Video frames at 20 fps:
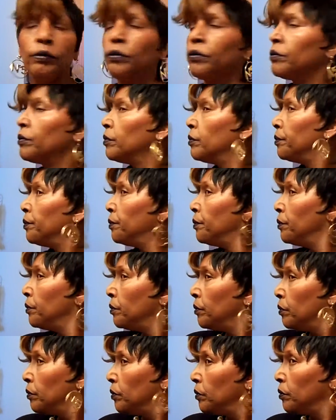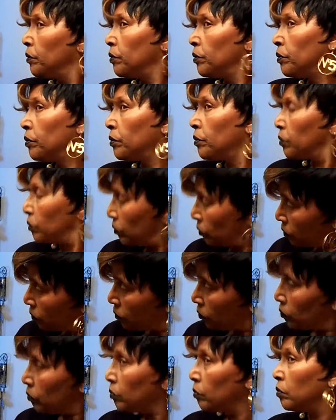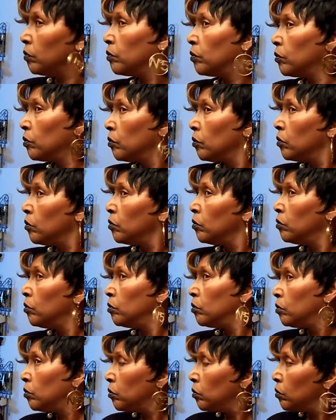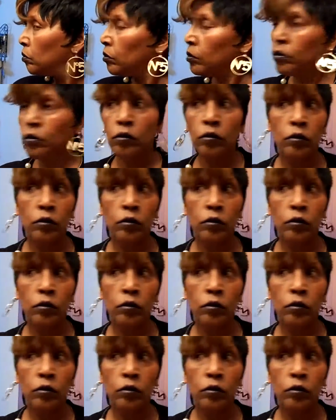Nobody speaks.